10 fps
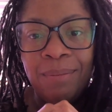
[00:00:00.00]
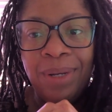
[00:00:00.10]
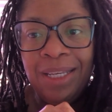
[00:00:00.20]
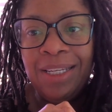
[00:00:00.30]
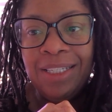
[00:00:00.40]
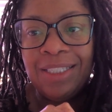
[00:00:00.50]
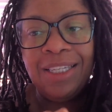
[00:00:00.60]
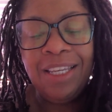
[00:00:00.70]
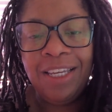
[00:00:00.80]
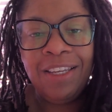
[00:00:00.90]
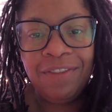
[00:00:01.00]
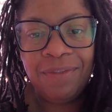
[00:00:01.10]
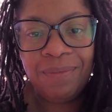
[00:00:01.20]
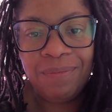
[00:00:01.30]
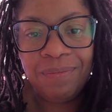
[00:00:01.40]
leave
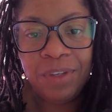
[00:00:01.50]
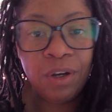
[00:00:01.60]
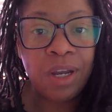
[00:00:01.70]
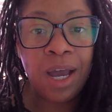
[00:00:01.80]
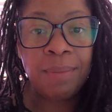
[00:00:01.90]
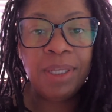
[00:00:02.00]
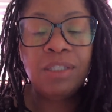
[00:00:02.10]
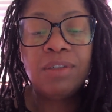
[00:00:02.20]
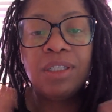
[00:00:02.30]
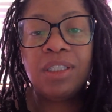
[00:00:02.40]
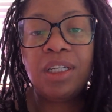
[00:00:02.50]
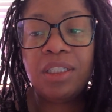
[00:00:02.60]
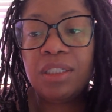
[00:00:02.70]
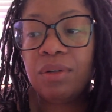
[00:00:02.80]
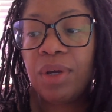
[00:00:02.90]
your comments or
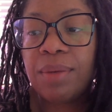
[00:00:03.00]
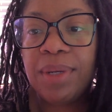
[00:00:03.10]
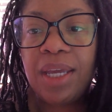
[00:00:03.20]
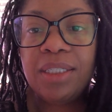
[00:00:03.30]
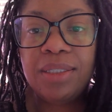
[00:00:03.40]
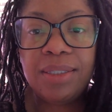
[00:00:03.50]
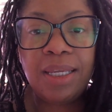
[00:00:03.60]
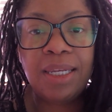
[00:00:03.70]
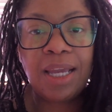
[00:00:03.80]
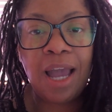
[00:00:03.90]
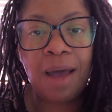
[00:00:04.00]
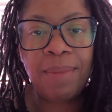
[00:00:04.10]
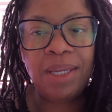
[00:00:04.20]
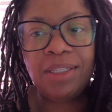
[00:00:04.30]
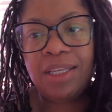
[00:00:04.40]
suggestions or recommendations in the
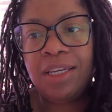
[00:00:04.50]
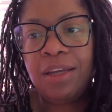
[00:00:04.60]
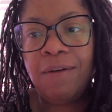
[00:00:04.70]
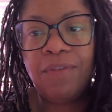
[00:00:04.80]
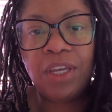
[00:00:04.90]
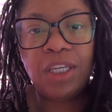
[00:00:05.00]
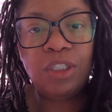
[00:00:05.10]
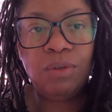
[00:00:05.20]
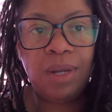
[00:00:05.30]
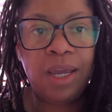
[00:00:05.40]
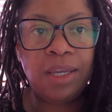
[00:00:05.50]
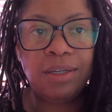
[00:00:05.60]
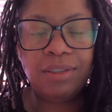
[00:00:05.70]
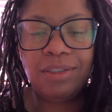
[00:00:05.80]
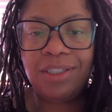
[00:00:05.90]
comments. And don't forget to like,
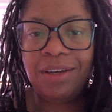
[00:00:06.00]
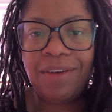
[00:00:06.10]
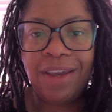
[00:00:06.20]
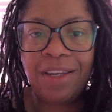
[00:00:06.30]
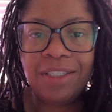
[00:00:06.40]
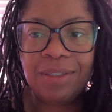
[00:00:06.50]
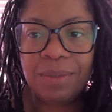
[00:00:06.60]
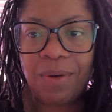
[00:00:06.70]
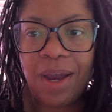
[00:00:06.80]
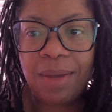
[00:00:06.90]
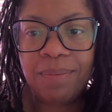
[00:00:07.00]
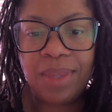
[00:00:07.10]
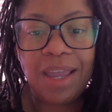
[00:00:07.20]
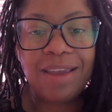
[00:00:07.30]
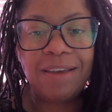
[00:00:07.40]
share, and subscribe.
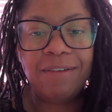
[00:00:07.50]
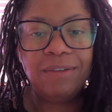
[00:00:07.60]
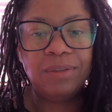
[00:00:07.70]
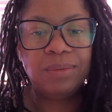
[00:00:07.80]
Thank you.